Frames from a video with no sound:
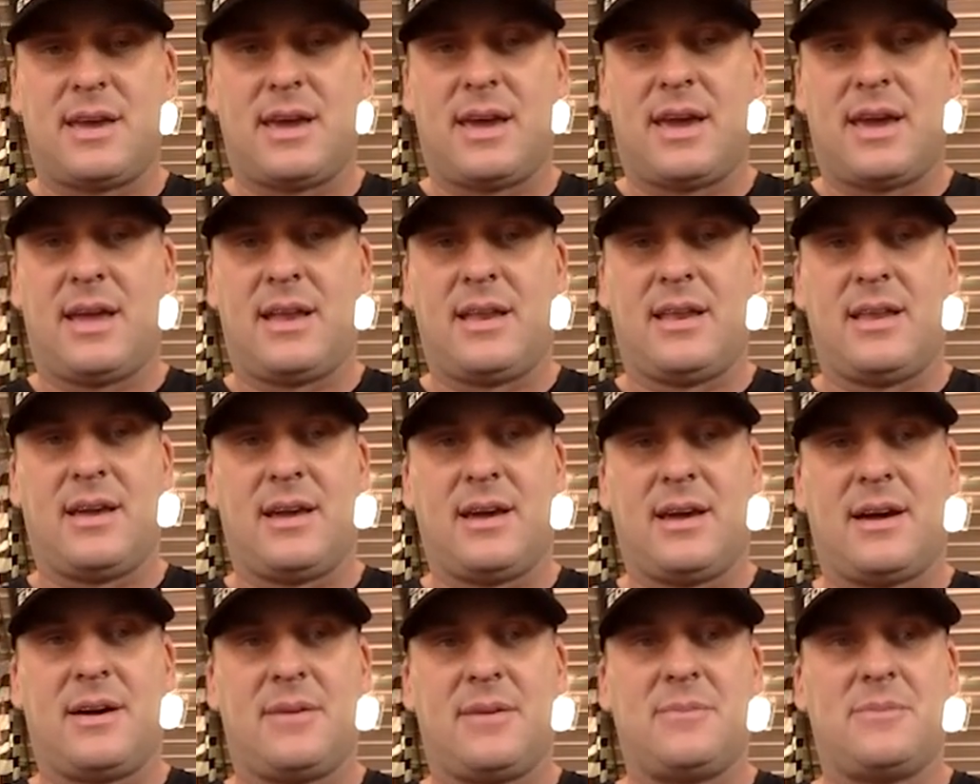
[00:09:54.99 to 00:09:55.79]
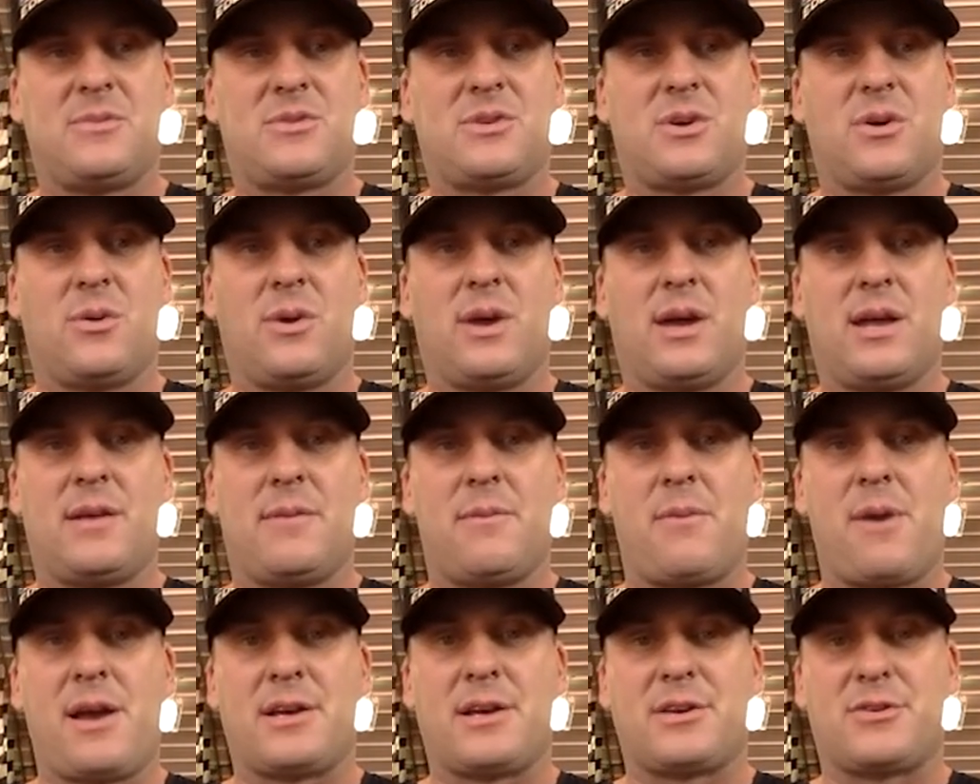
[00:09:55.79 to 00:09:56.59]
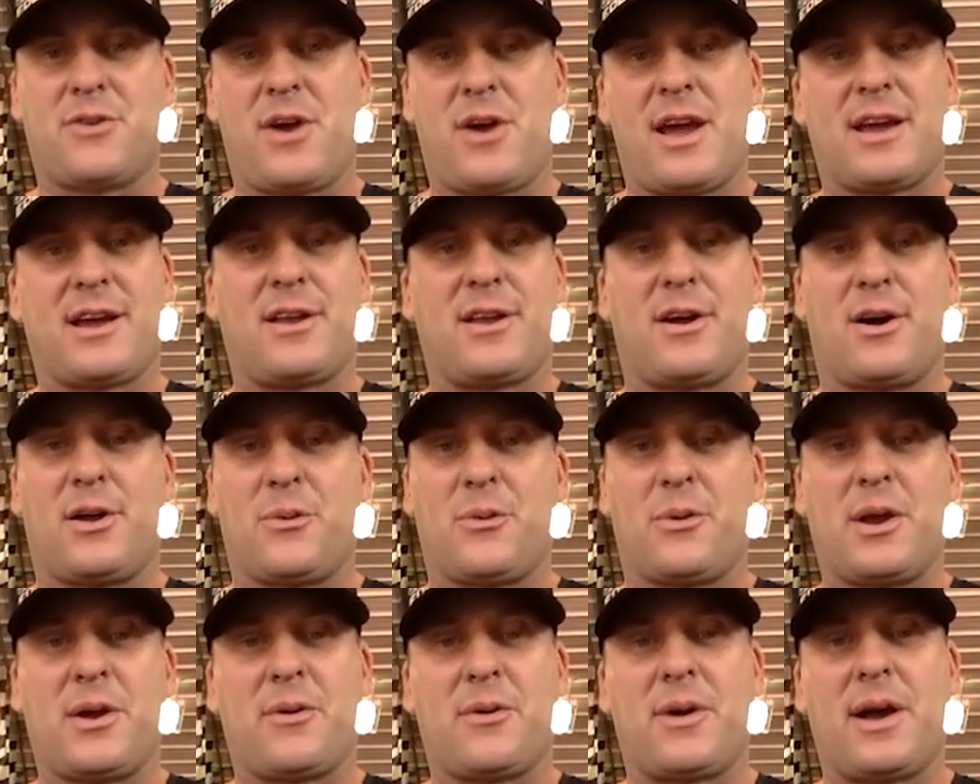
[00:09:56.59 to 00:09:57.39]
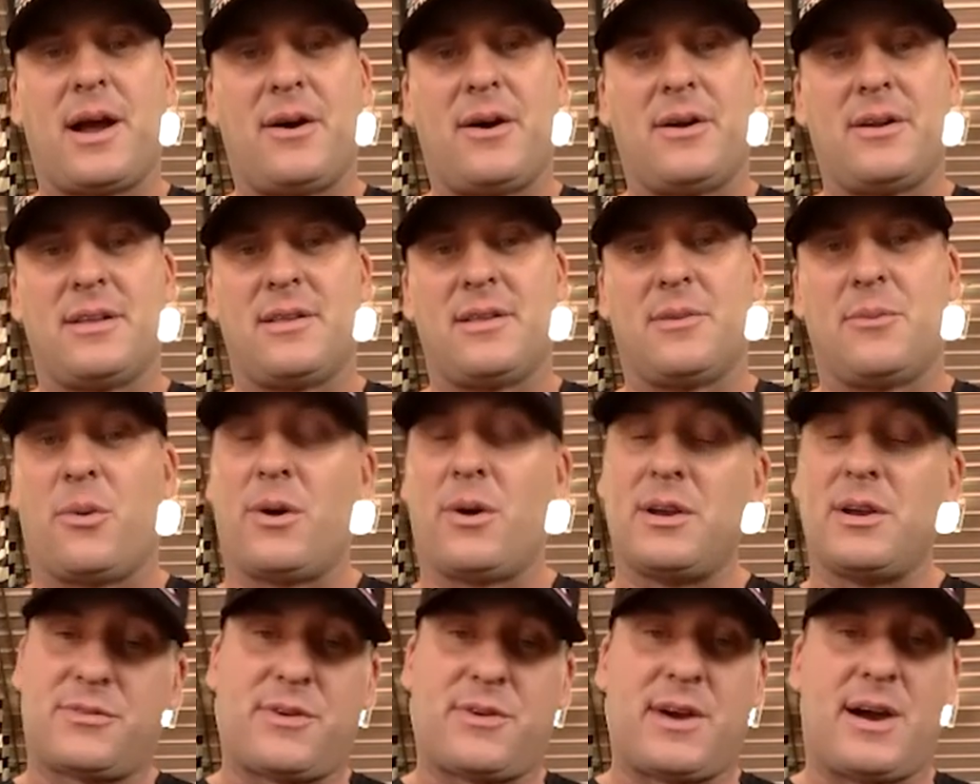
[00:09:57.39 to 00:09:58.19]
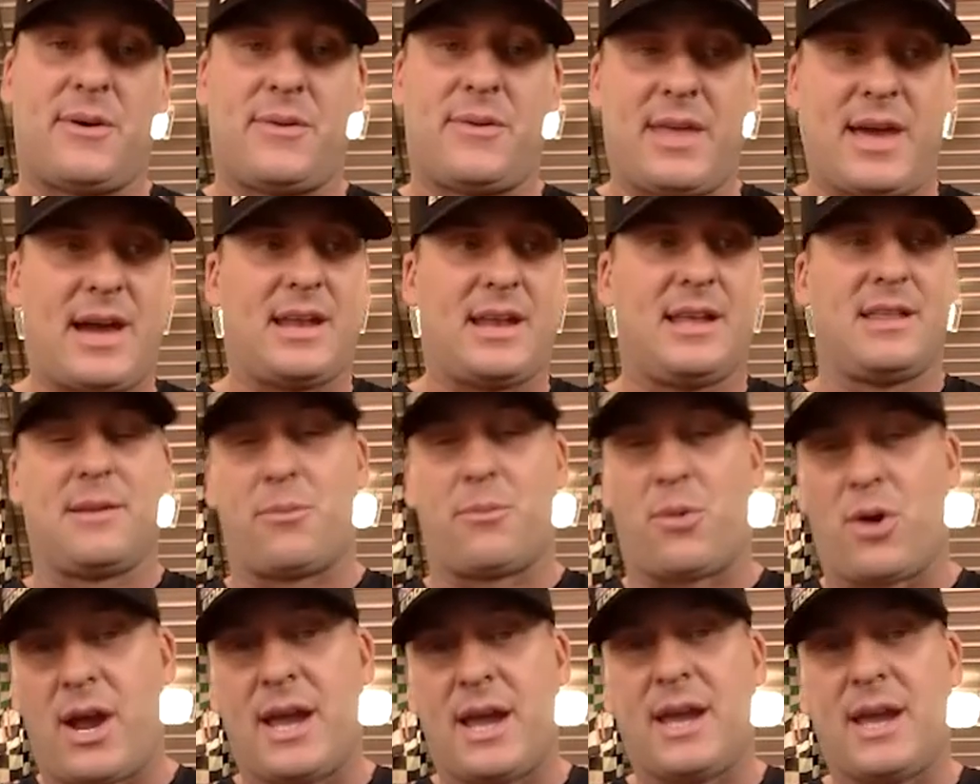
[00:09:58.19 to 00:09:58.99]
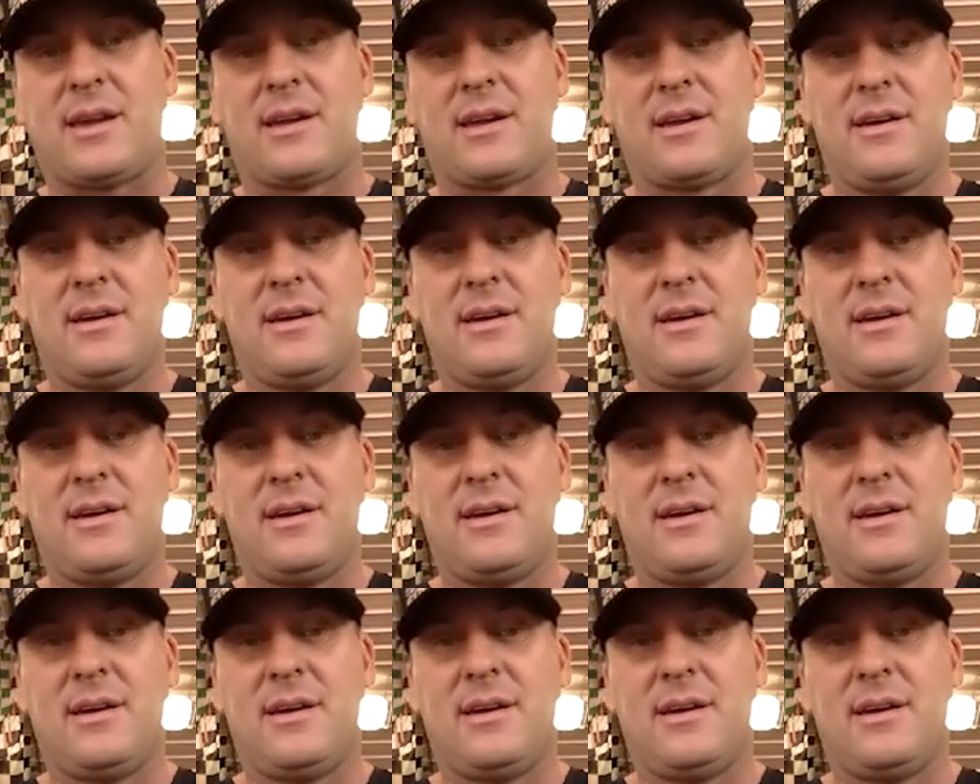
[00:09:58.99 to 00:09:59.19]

And um, so we had the brakes dragging all the way around. And the boys found that in the brake